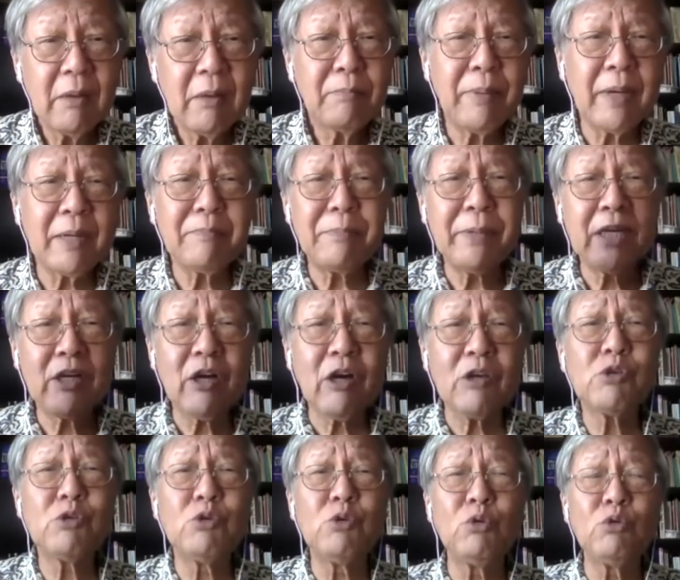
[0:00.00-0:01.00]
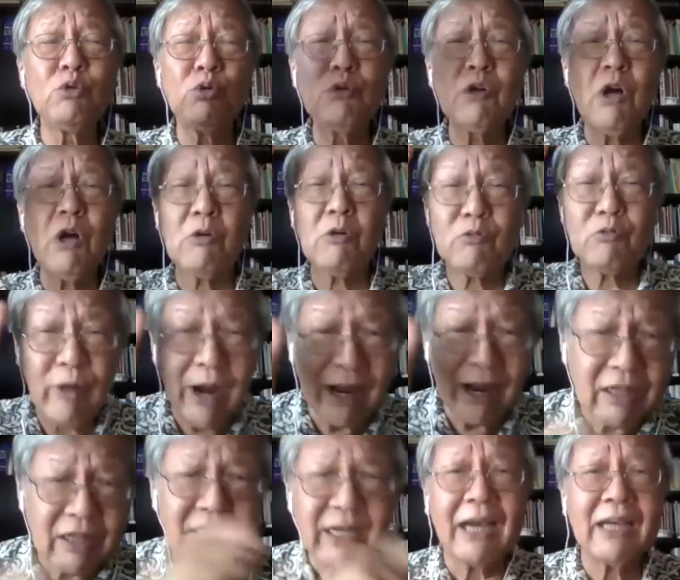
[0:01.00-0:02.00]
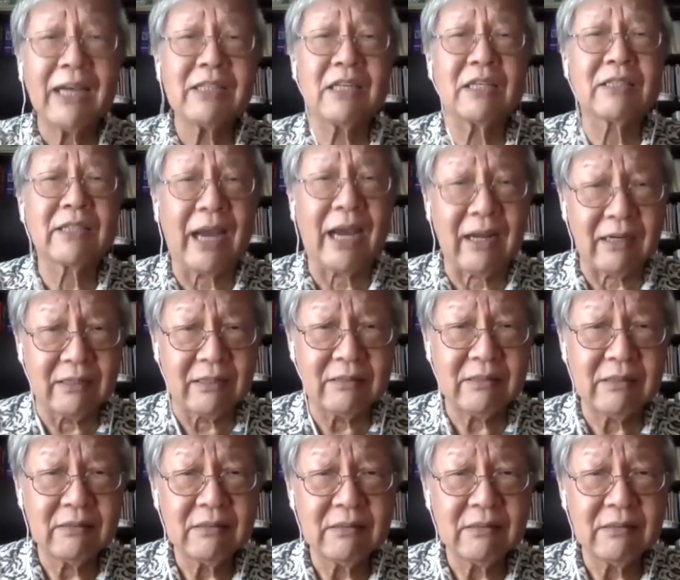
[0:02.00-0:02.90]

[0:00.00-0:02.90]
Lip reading: But because you do not recognize the talent,